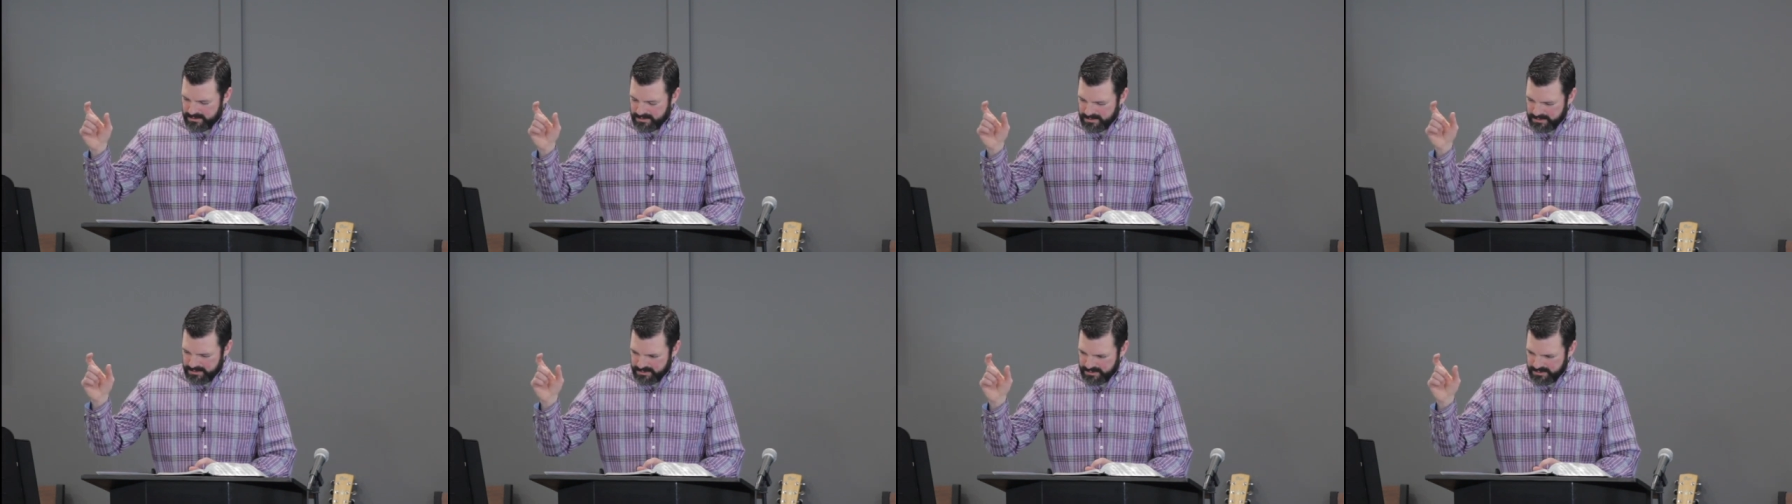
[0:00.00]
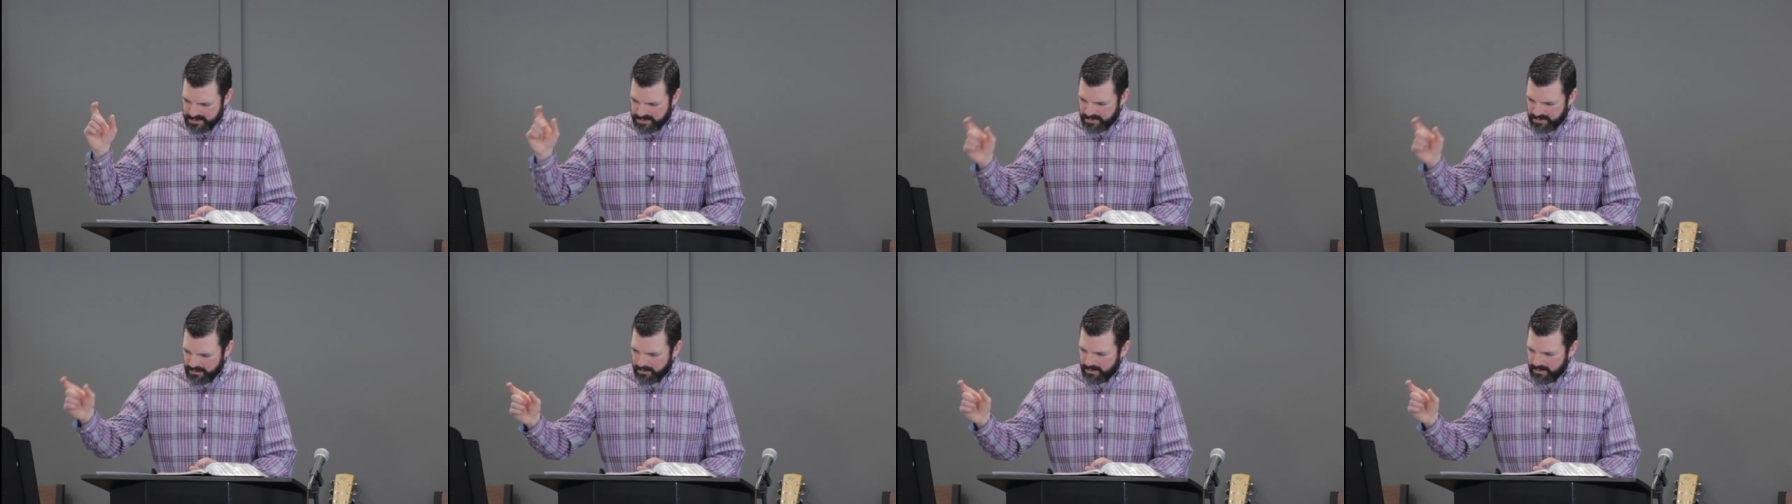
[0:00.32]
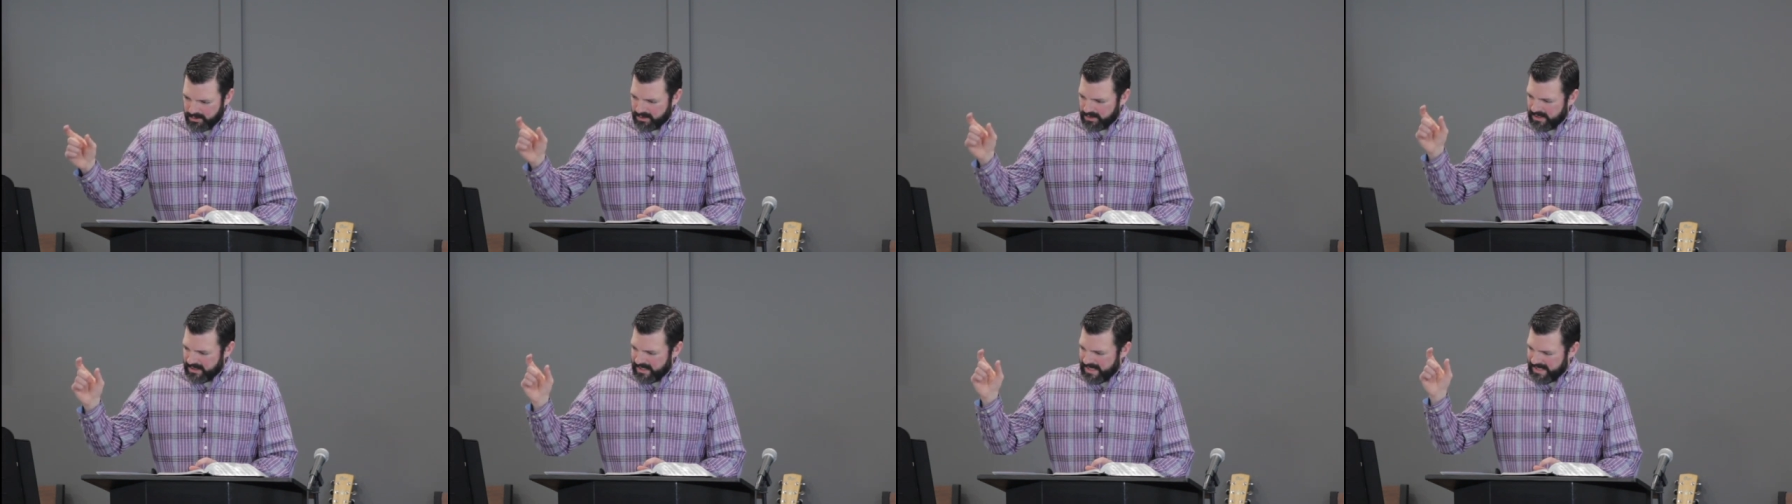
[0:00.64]

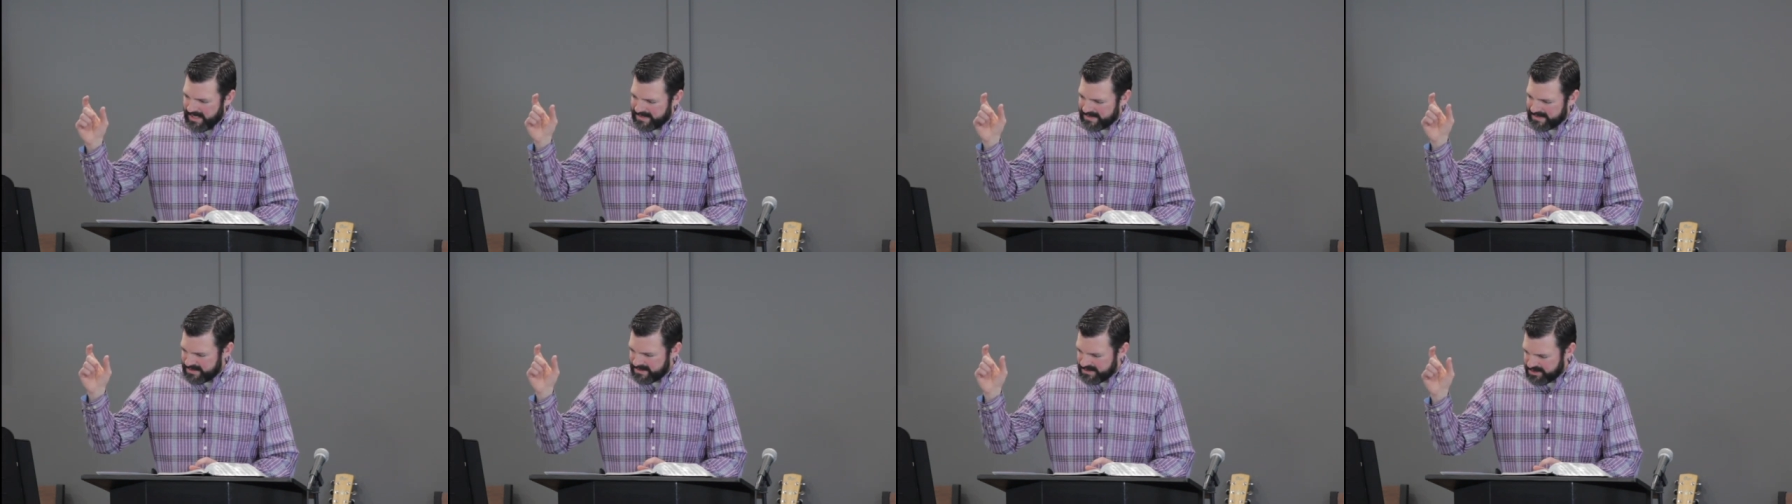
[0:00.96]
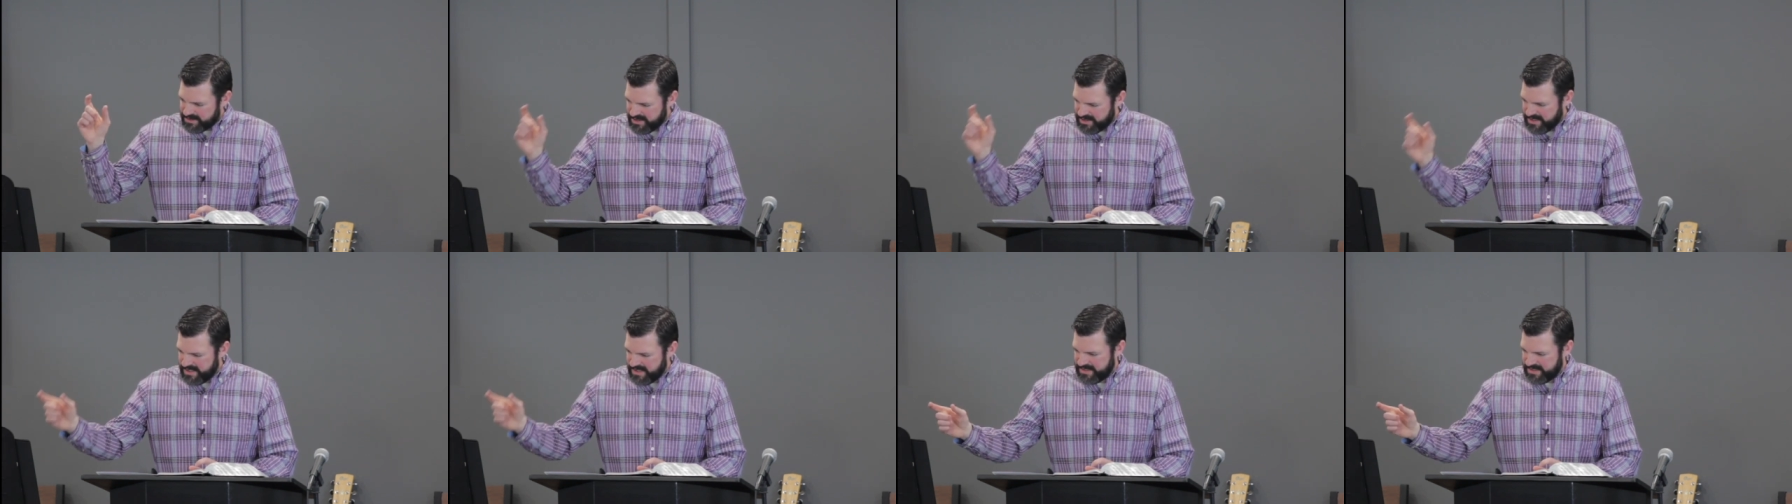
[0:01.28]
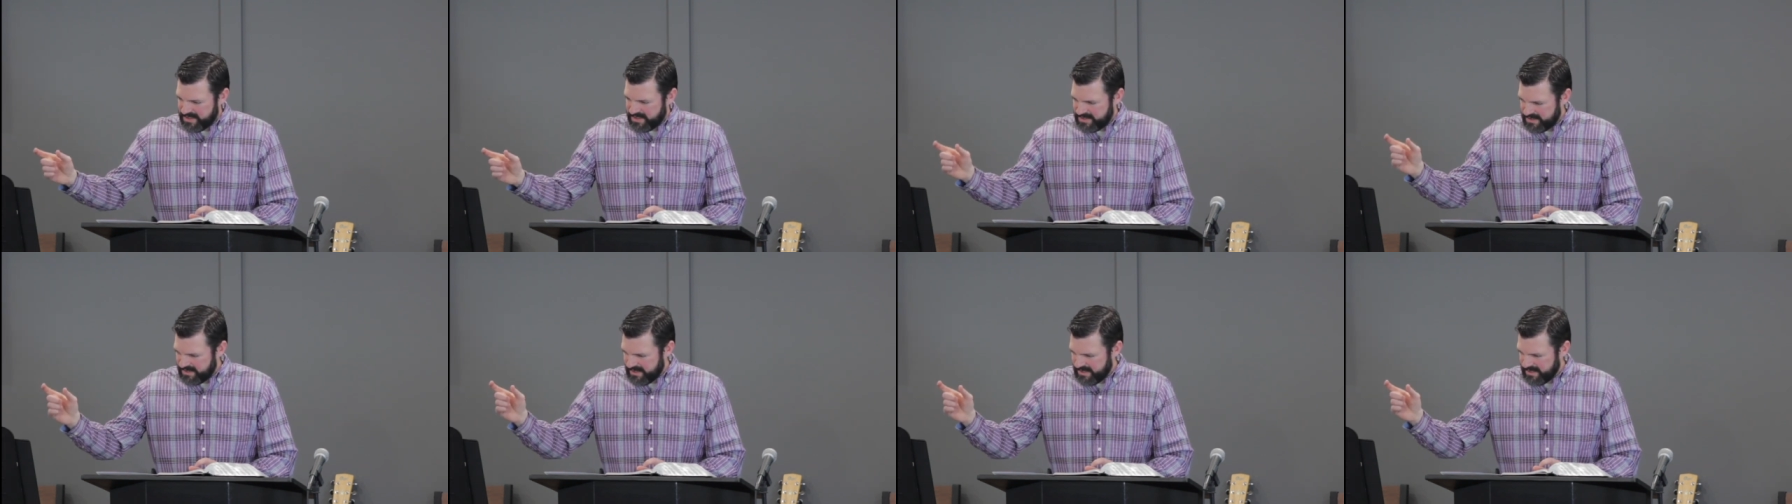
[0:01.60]
sure as
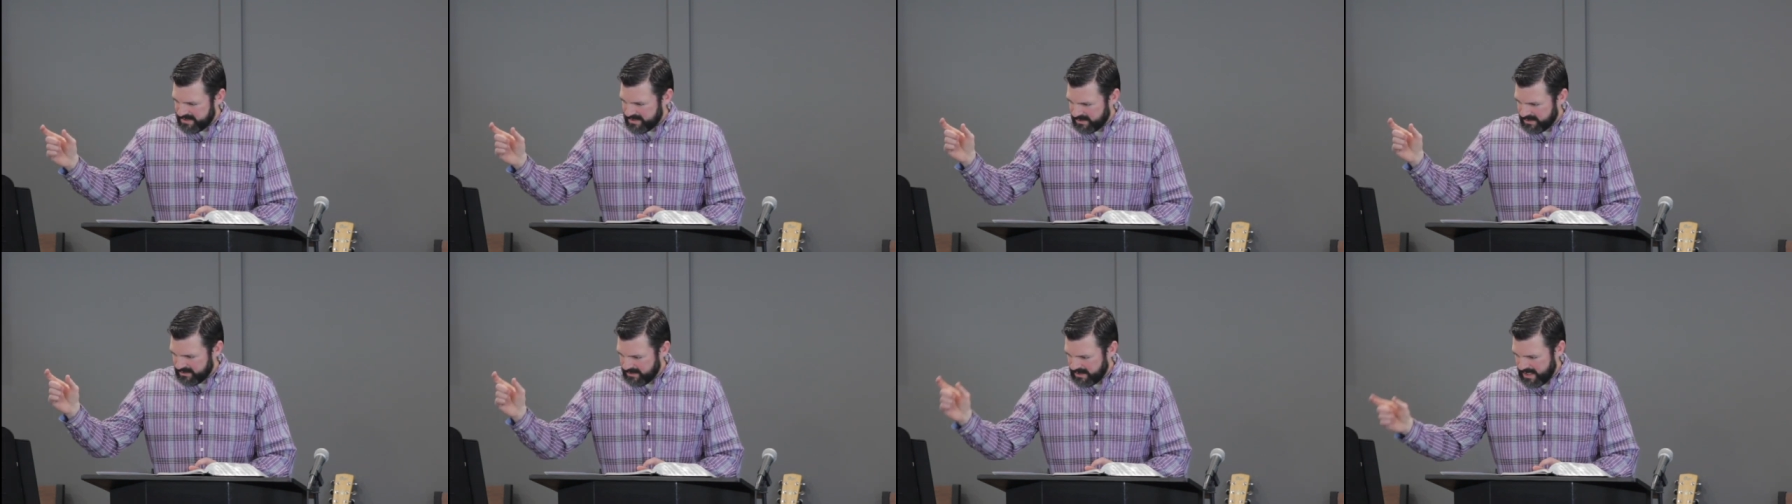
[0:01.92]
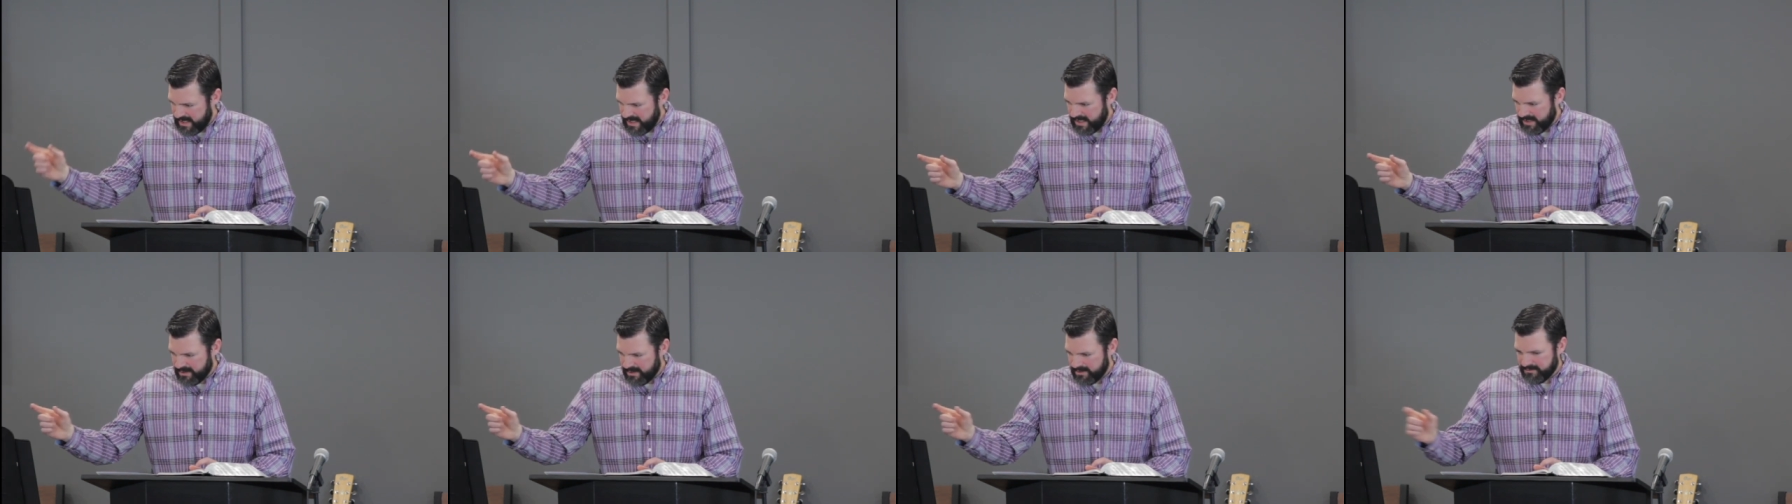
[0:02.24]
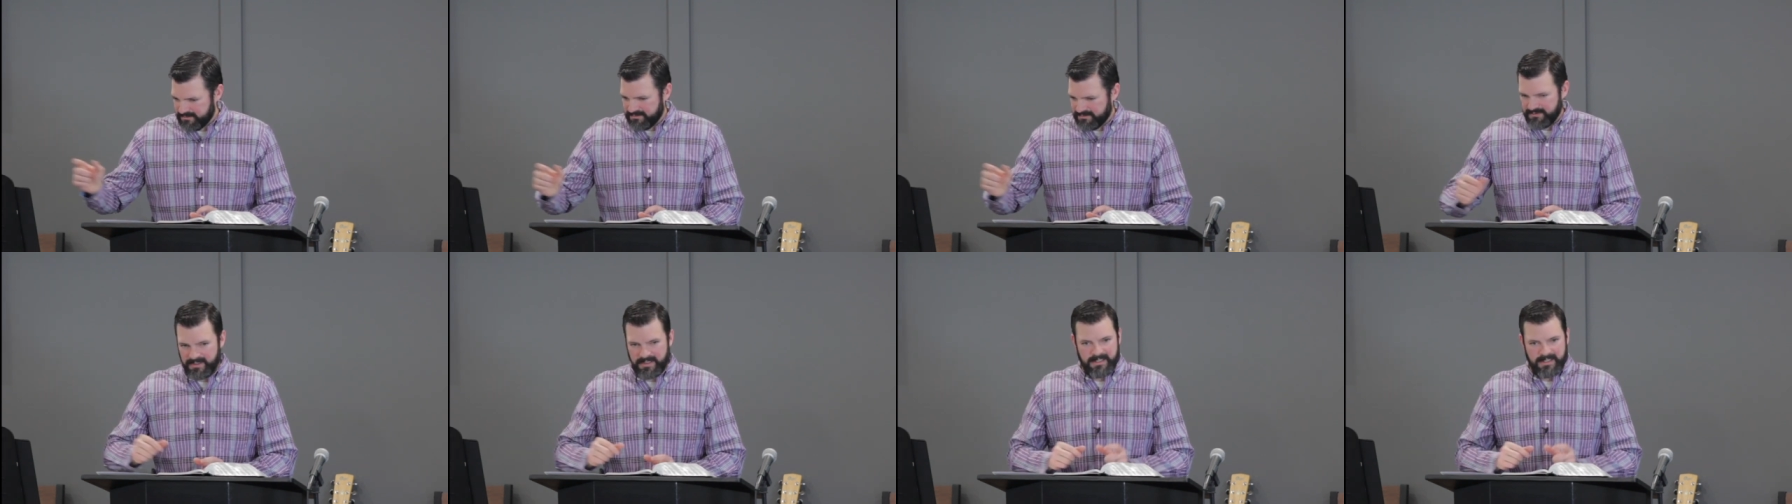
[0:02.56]
Jesus is
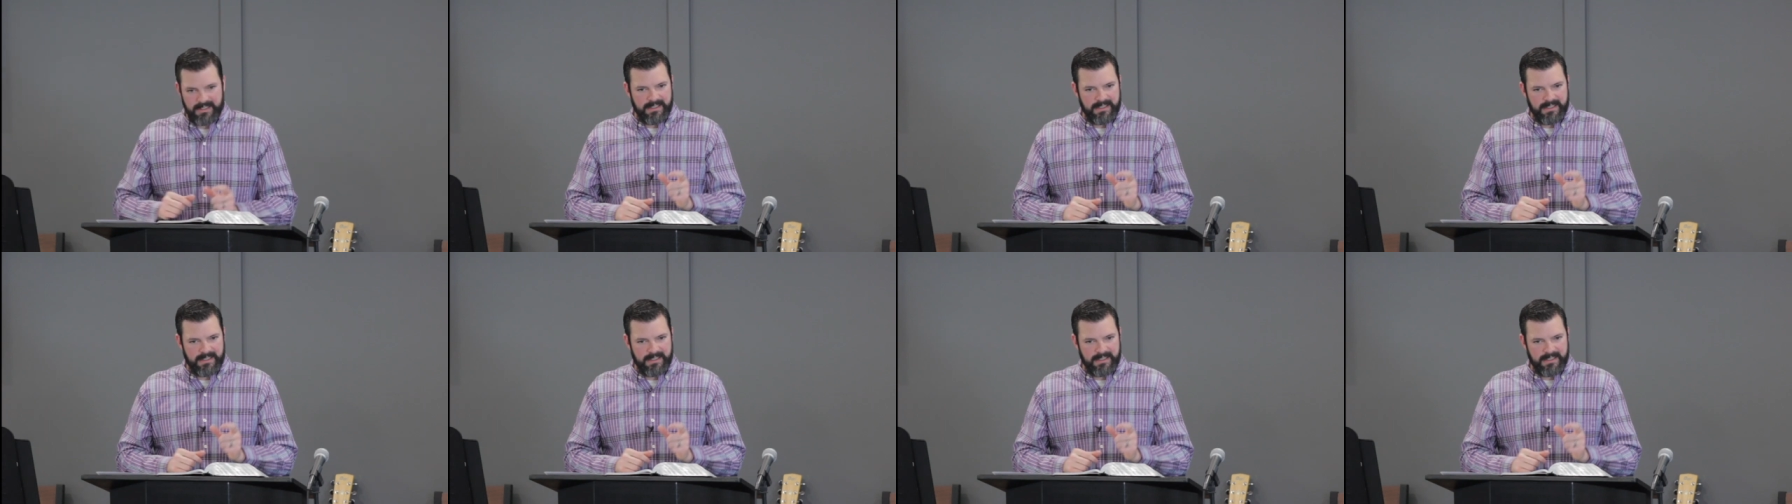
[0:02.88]
alive,